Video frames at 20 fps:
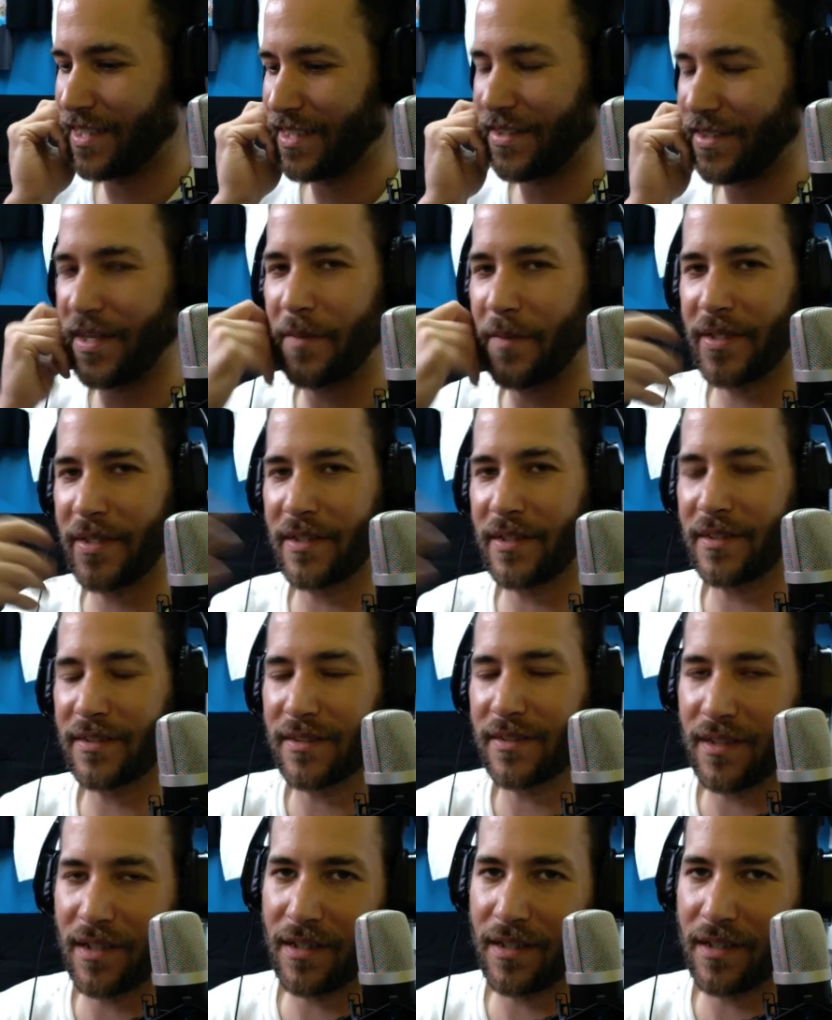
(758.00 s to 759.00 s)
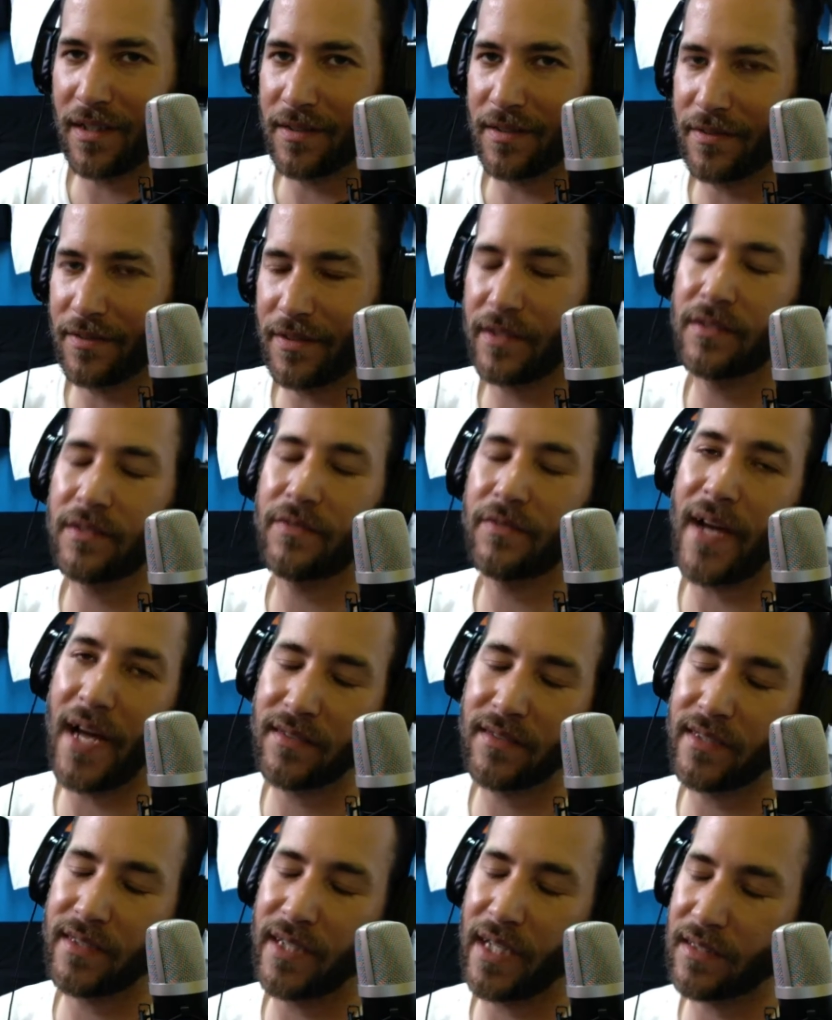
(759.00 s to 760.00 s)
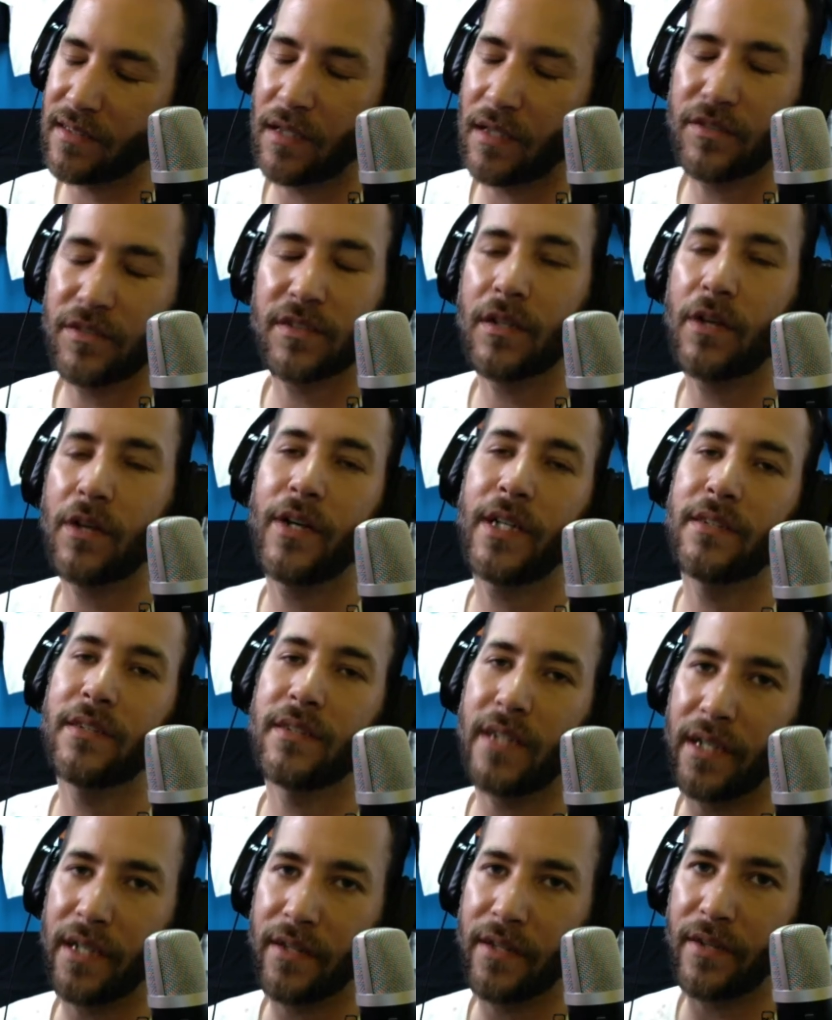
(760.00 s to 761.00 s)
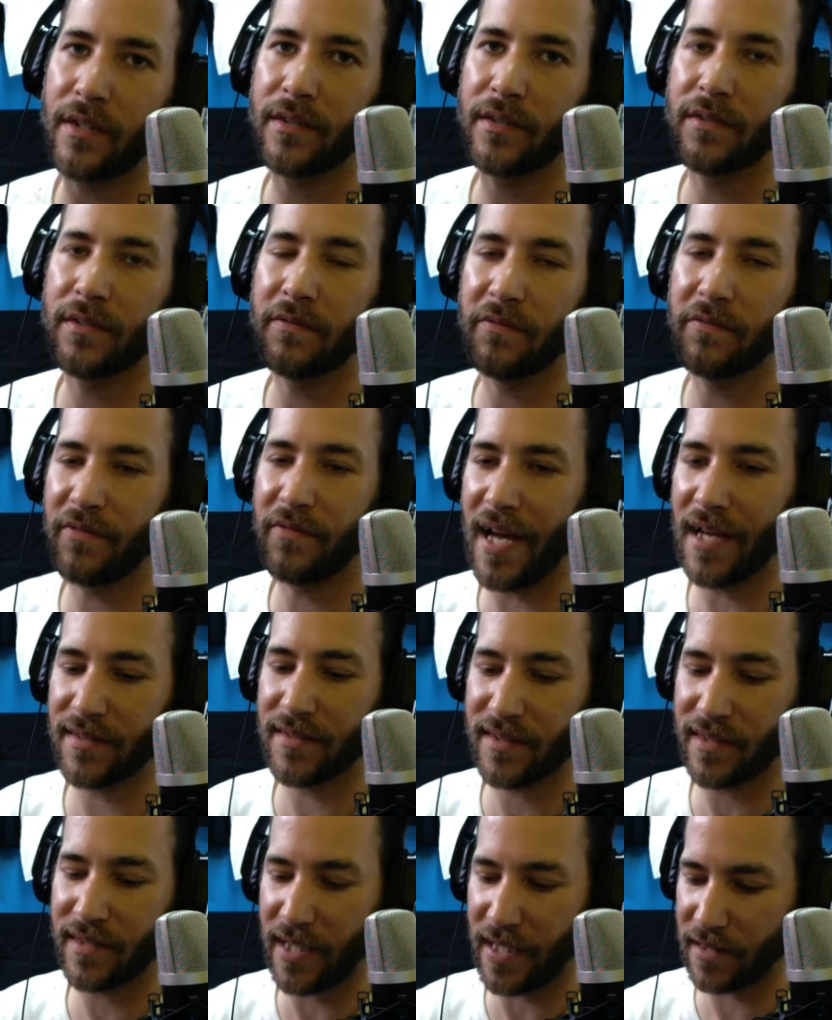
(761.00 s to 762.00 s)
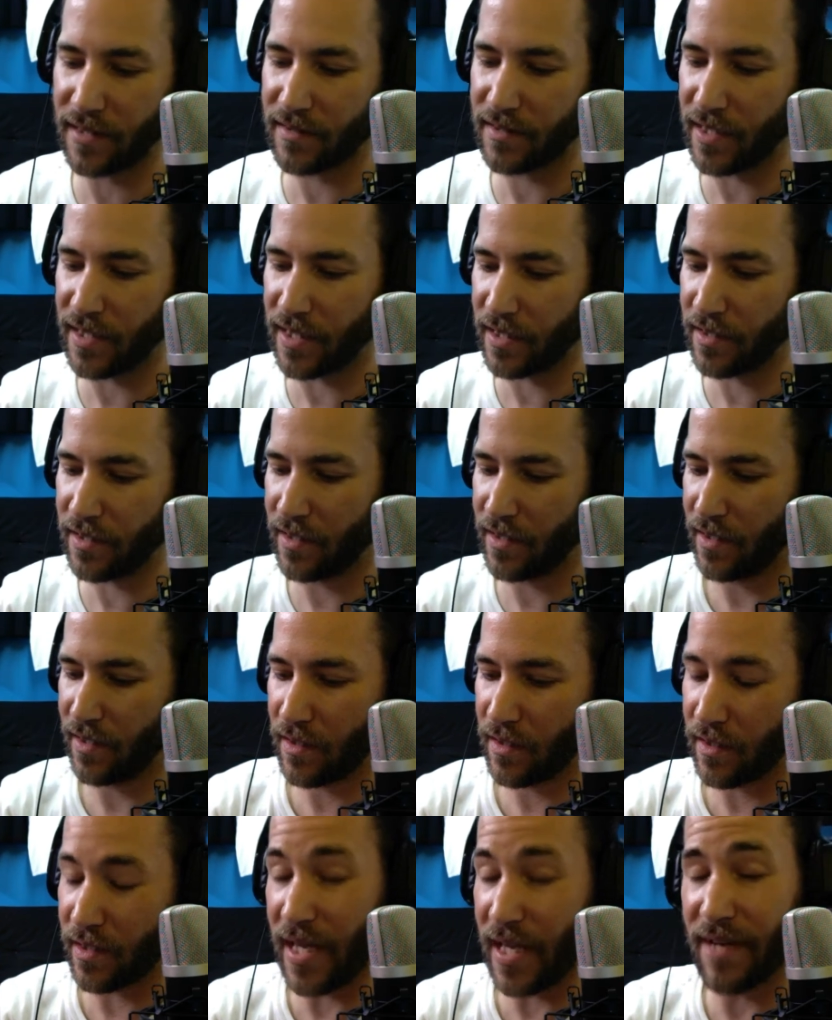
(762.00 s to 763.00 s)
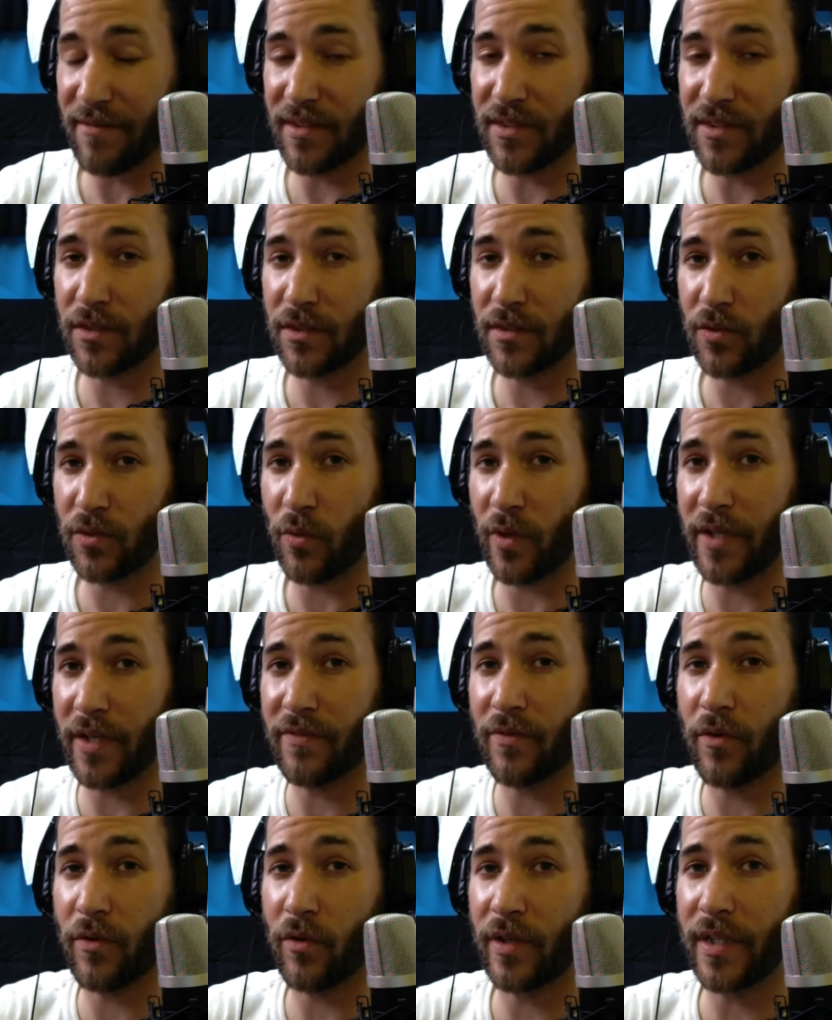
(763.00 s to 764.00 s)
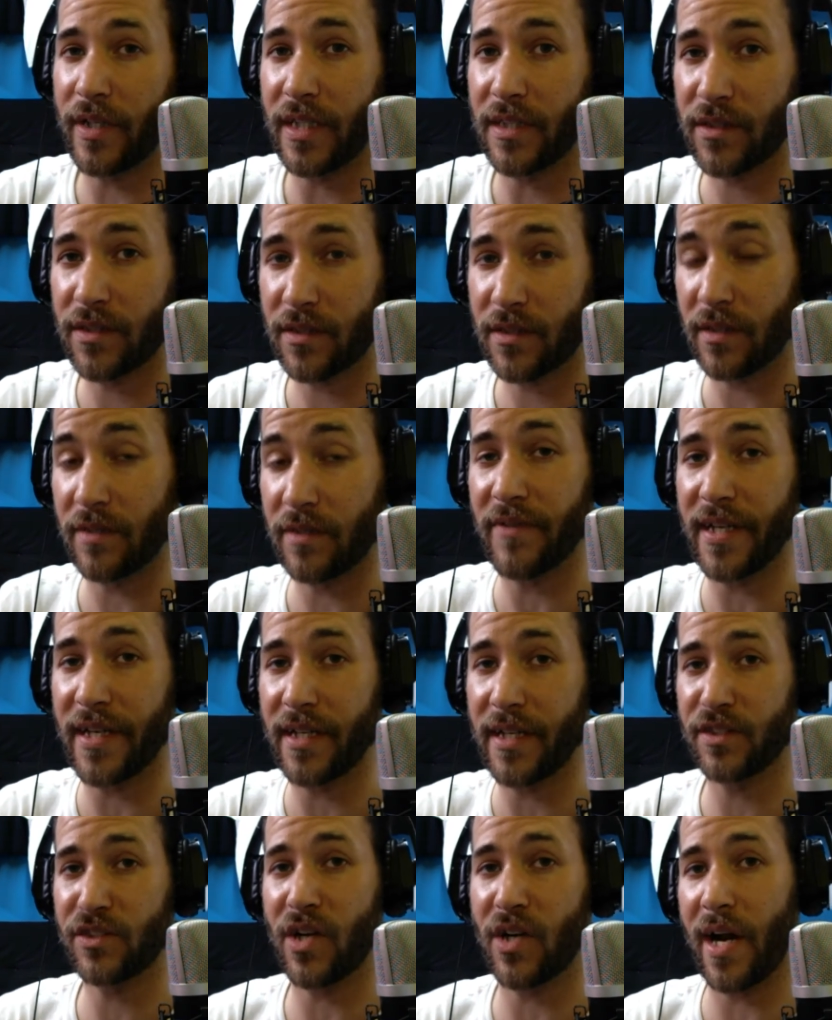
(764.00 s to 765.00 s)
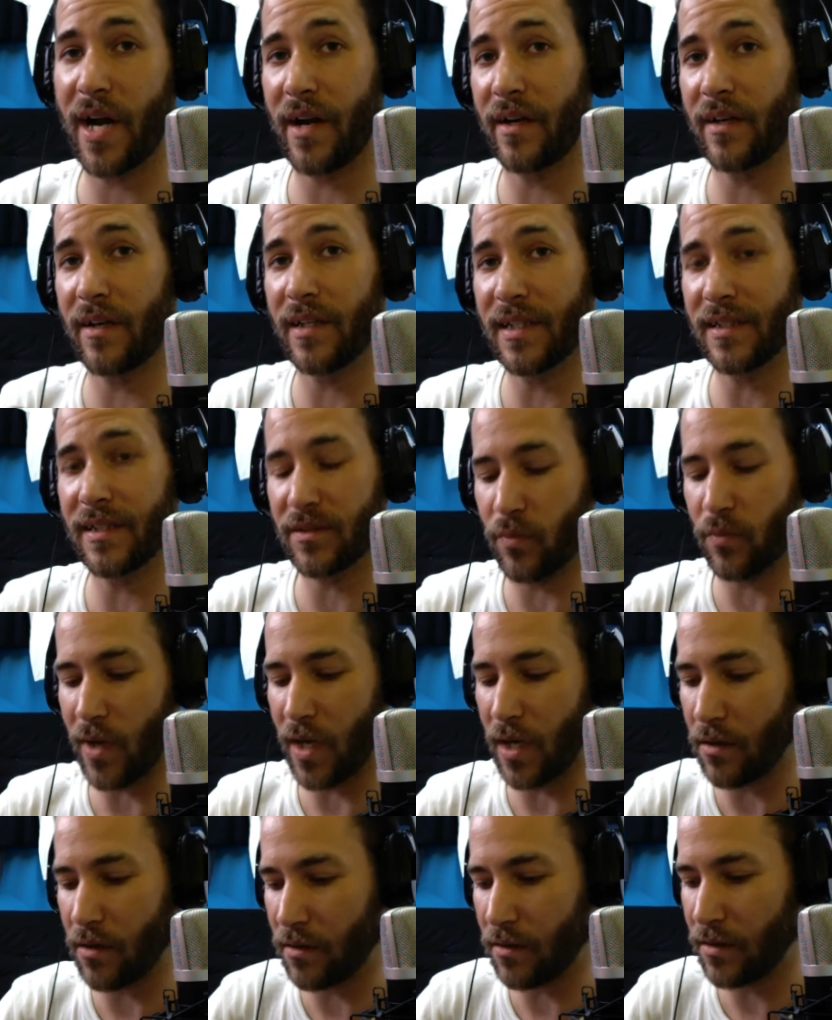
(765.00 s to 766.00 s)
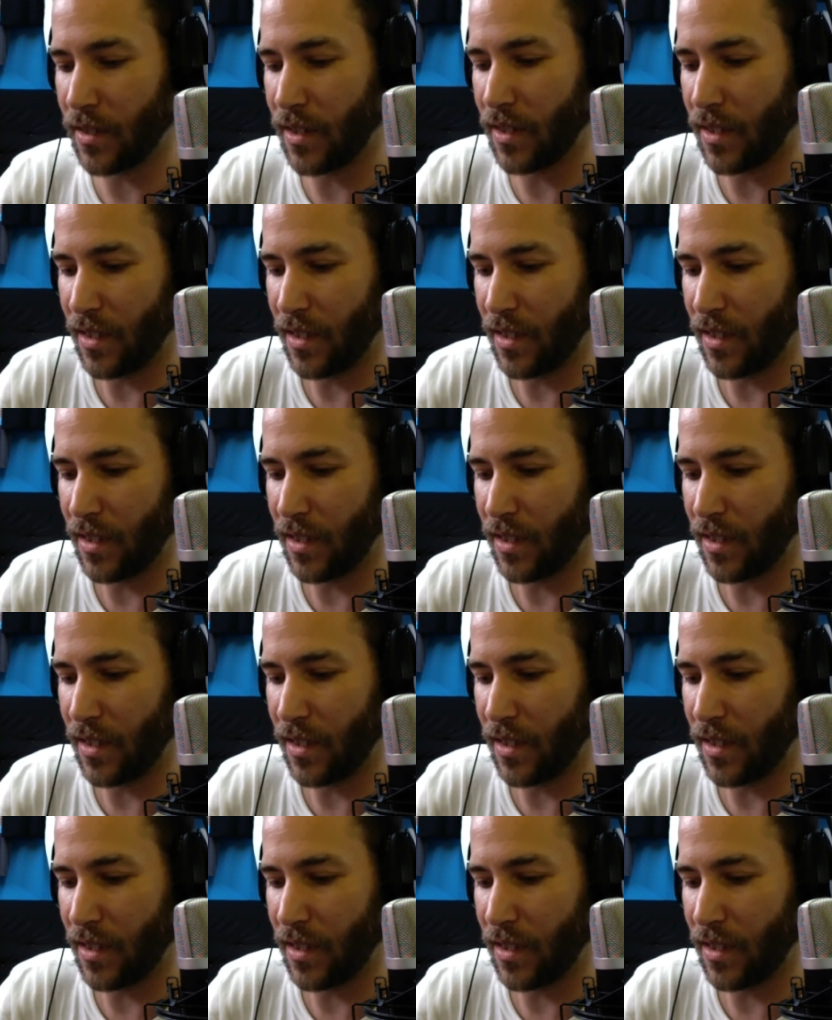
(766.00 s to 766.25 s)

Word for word: I mean, there's uh, there's Vastex. I'll just go ahead and say it. There's Vastex. They they have a 24 inch conveyor dryer as well.